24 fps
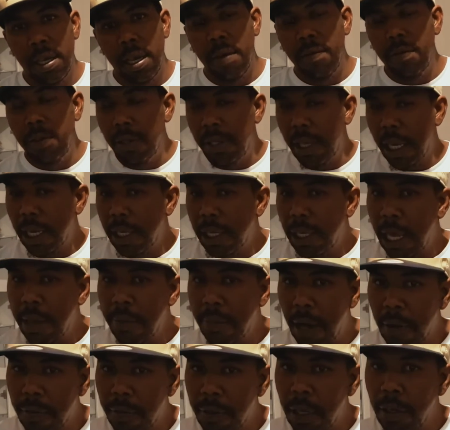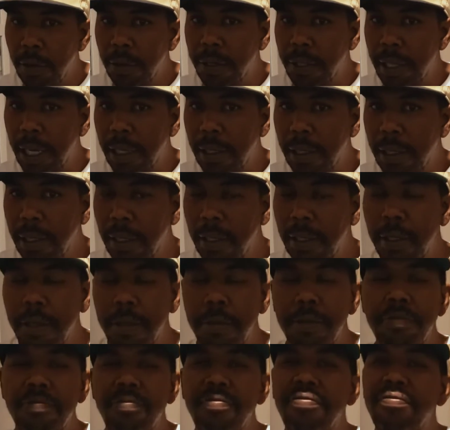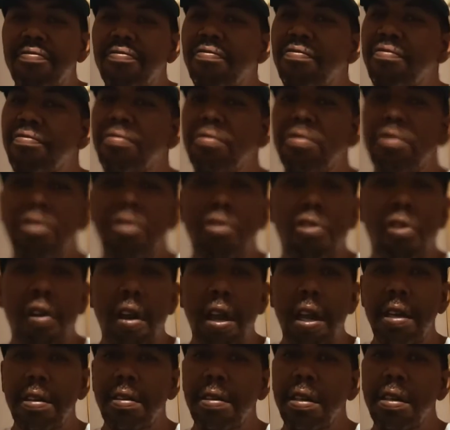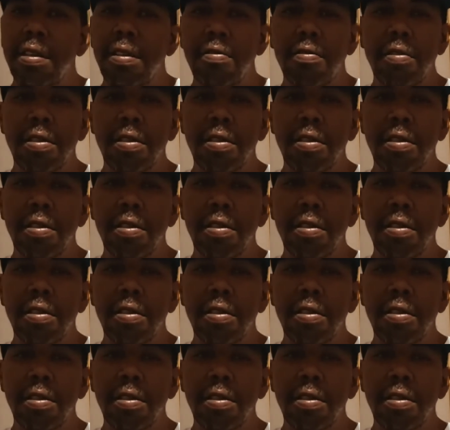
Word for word: If you take his name off those sixes, crazy,